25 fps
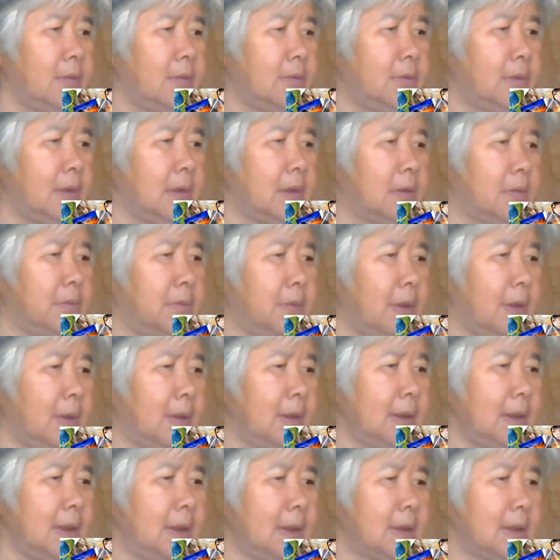will
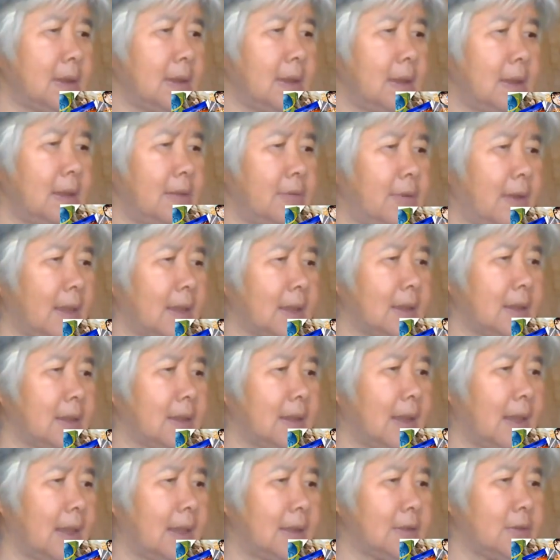more easily
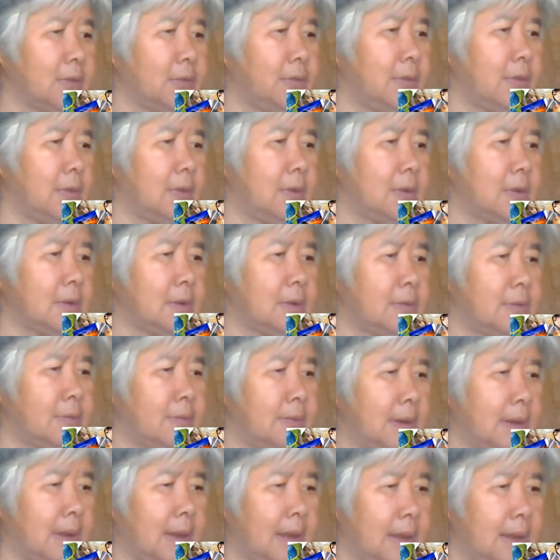recognize words
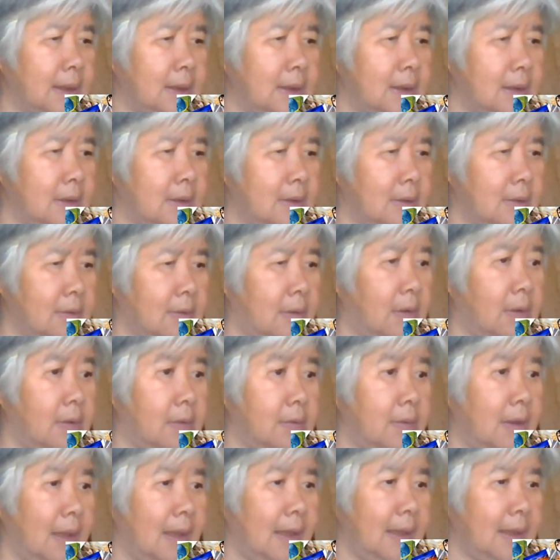related to
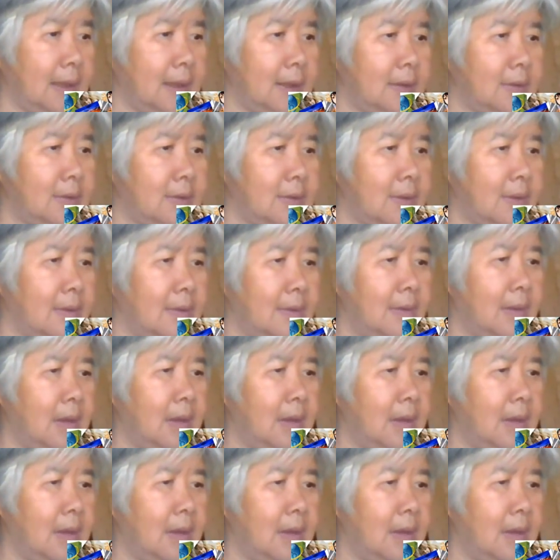old age.